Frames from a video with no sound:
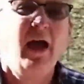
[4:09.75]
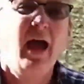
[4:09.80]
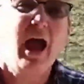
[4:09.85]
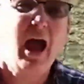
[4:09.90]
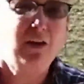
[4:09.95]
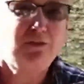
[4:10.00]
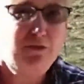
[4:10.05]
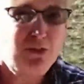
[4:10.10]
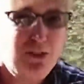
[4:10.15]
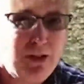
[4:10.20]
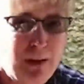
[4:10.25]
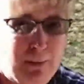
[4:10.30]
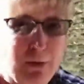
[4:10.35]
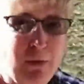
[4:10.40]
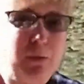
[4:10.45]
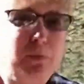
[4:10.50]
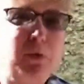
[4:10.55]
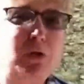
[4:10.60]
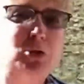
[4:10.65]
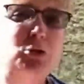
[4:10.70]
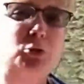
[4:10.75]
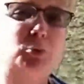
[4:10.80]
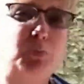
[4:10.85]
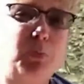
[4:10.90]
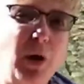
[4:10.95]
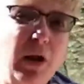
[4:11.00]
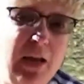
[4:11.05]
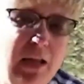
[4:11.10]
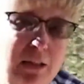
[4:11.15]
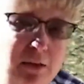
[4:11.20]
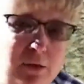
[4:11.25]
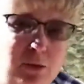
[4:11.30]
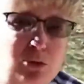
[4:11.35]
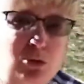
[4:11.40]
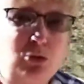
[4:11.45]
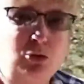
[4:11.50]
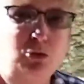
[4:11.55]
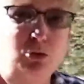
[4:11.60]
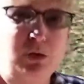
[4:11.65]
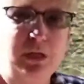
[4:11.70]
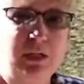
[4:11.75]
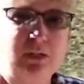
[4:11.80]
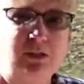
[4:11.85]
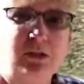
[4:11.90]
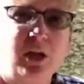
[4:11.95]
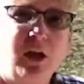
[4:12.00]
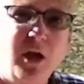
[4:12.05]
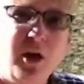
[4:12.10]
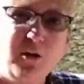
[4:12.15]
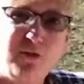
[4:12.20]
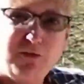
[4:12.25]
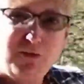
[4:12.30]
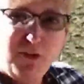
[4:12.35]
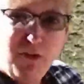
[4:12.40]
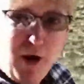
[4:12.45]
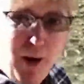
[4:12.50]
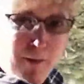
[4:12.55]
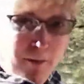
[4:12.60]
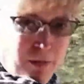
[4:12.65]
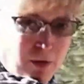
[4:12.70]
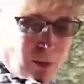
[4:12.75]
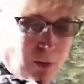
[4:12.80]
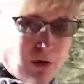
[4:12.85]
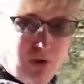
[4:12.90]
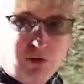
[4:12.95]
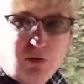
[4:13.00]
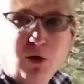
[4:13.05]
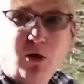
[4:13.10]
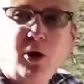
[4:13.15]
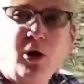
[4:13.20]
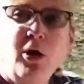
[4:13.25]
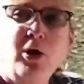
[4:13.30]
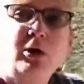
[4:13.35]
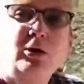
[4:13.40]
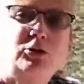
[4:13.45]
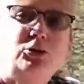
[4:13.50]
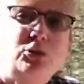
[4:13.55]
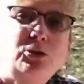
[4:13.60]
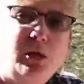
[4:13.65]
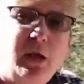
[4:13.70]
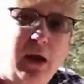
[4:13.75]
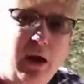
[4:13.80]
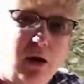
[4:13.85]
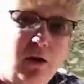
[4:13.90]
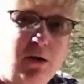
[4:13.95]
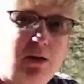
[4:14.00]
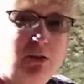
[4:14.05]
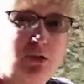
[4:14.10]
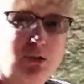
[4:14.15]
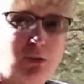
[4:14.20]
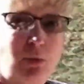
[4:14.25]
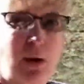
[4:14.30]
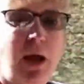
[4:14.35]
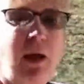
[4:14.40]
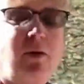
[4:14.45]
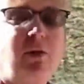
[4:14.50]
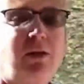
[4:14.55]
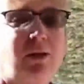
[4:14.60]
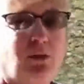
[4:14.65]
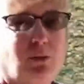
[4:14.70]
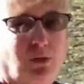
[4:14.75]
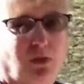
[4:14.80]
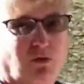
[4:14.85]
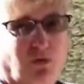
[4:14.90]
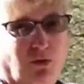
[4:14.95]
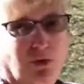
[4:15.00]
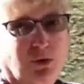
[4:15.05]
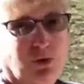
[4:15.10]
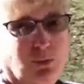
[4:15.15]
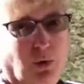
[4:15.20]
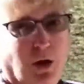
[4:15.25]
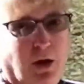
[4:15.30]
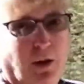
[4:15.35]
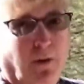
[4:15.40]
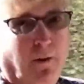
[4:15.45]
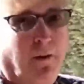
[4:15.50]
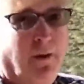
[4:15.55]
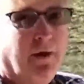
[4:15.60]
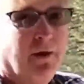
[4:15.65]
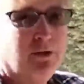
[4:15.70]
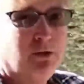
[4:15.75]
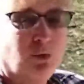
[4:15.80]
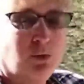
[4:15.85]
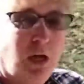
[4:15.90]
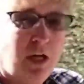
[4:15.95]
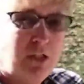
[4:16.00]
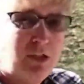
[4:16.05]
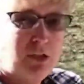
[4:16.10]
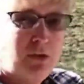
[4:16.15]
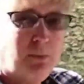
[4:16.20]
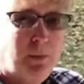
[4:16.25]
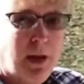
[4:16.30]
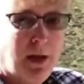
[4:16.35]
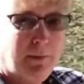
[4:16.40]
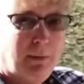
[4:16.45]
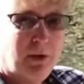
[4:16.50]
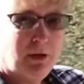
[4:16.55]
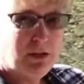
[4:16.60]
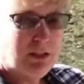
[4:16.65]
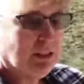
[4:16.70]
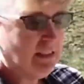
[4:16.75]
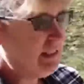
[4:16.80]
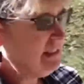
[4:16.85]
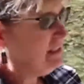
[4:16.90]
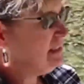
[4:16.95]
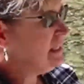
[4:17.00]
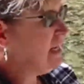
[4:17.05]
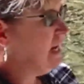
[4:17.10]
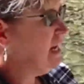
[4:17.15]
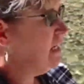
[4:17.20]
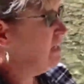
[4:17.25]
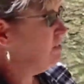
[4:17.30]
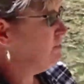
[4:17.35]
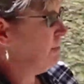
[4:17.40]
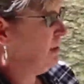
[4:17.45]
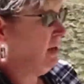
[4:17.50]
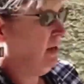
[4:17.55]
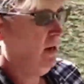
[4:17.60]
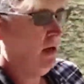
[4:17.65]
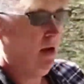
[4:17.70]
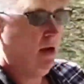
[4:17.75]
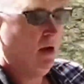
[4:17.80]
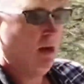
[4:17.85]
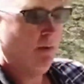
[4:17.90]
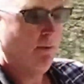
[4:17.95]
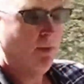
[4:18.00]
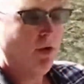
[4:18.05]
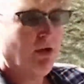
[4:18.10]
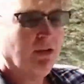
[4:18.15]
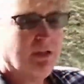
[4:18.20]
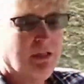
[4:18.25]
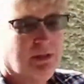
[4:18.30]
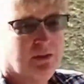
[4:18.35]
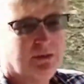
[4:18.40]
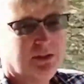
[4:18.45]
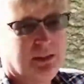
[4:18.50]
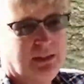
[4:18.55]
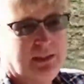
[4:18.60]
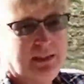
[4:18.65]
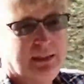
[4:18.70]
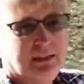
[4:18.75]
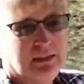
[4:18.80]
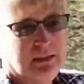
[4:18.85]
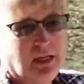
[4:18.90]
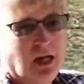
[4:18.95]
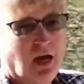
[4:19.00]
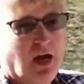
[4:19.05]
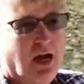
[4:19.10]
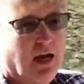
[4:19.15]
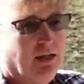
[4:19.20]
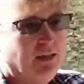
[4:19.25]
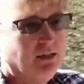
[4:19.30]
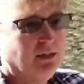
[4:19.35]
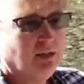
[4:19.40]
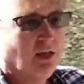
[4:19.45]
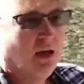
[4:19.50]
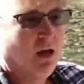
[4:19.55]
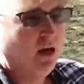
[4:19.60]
After they poop, they're spreading those nutrients from the river to the areas surrounding the river as well. So not just black bears eat these guys, but bald eagles eat these guys,